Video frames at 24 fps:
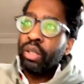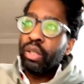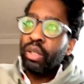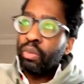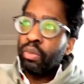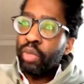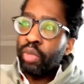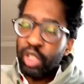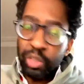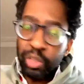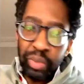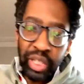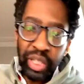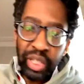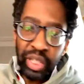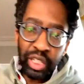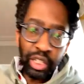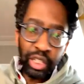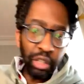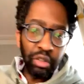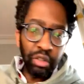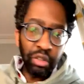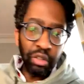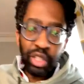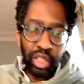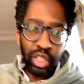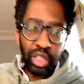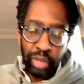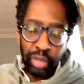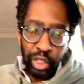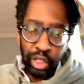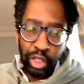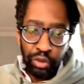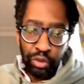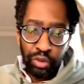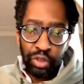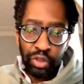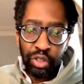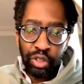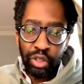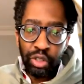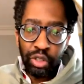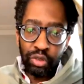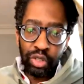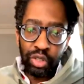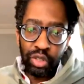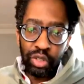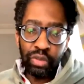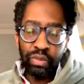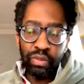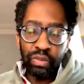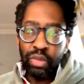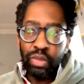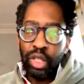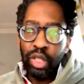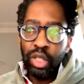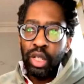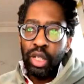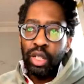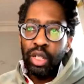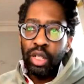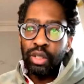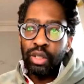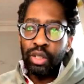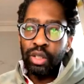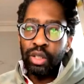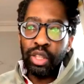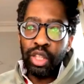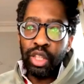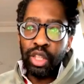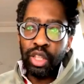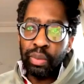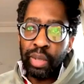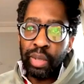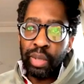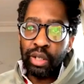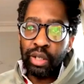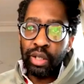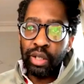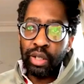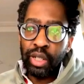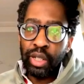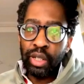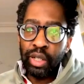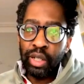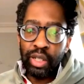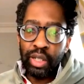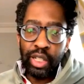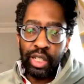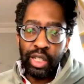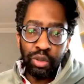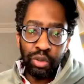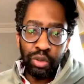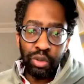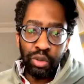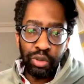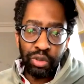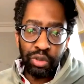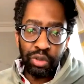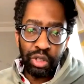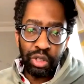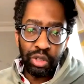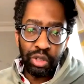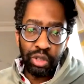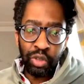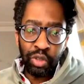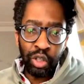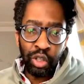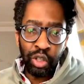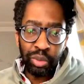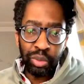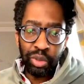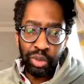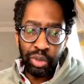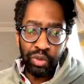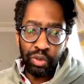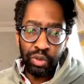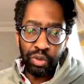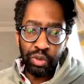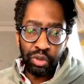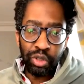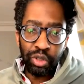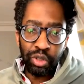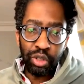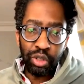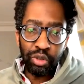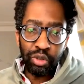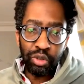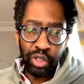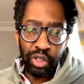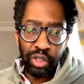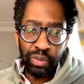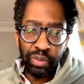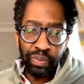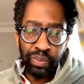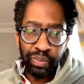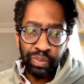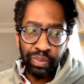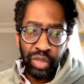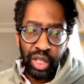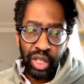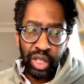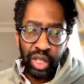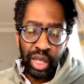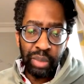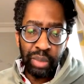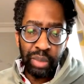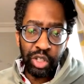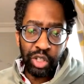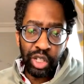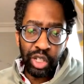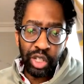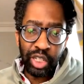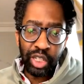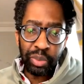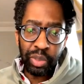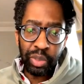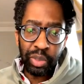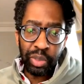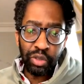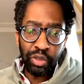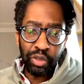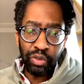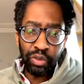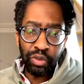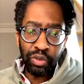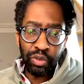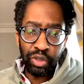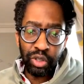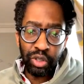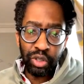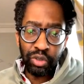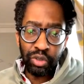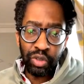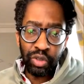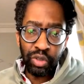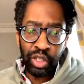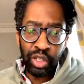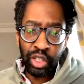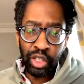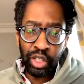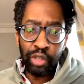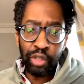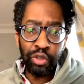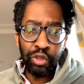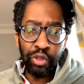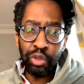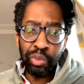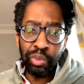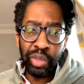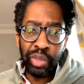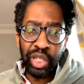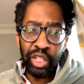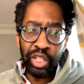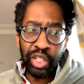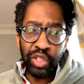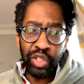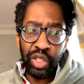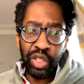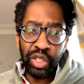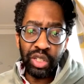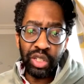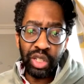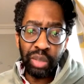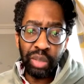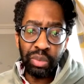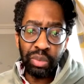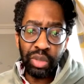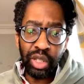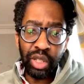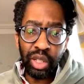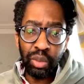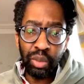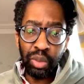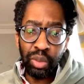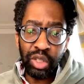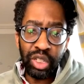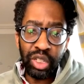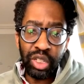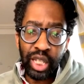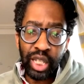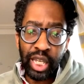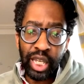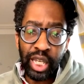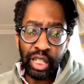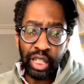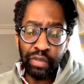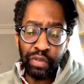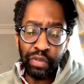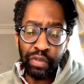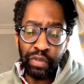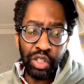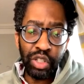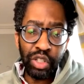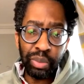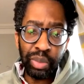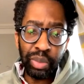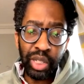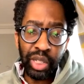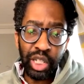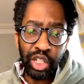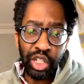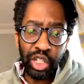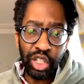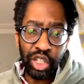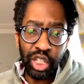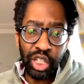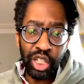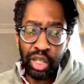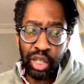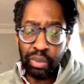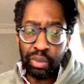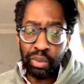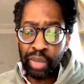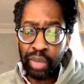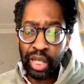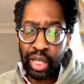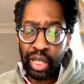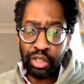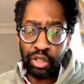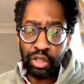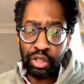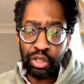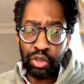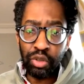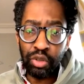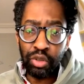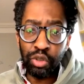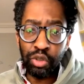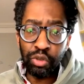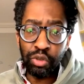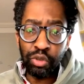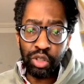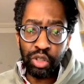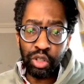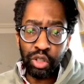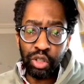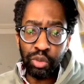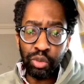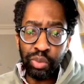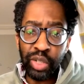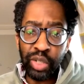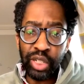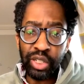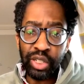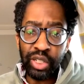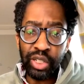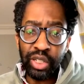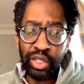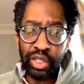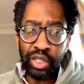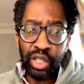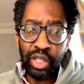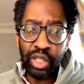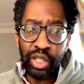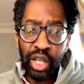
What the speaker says: which means they know nothing about neurosurgery, nothing about clinical neurosurgery, operative neurosurgery, imaging aspects of neurosurgery, and they're going to do a PhD in something. And once again, they finish that PhD, come back to neurosurgical practice